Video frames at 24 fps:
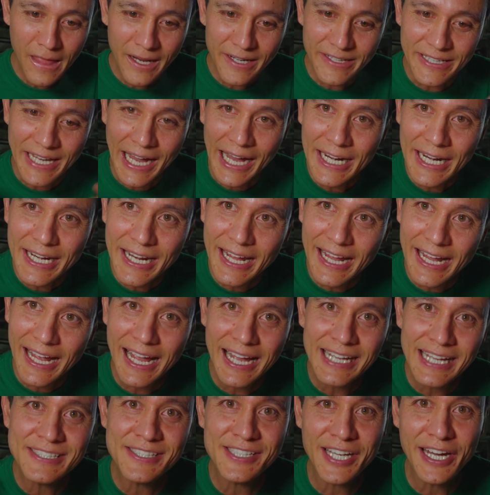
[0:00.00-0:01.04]
Not
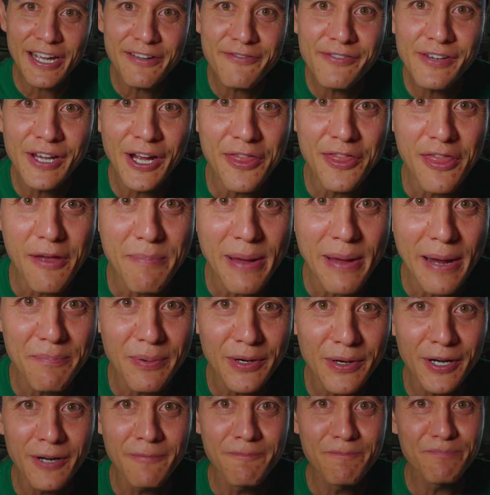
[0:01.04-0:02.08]
as heavy on the
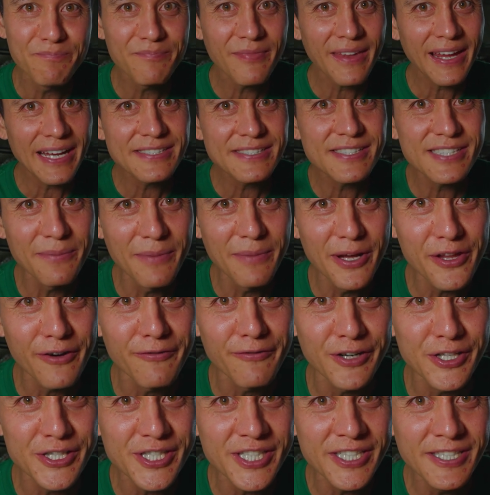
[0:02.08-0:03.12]
pepper as some other
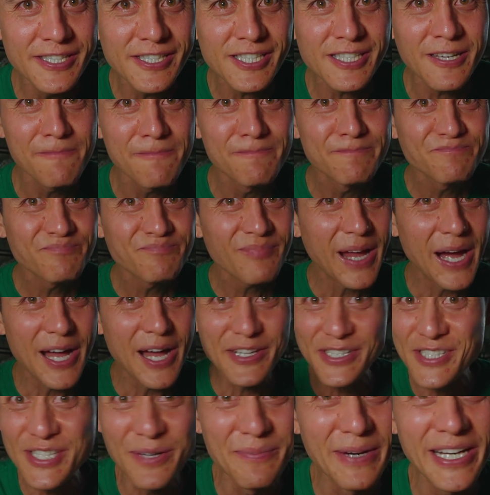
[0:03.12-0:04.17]
versions.
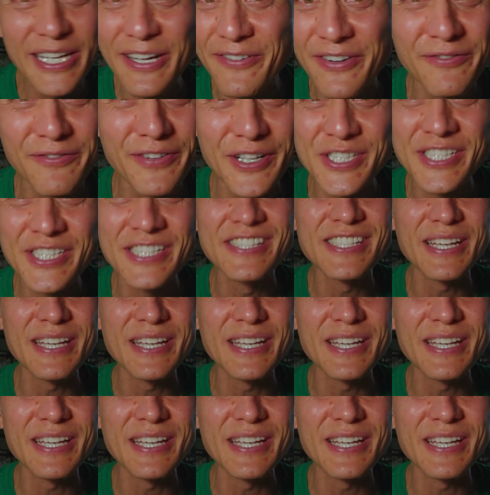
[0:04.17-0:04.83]
There's so many different versions.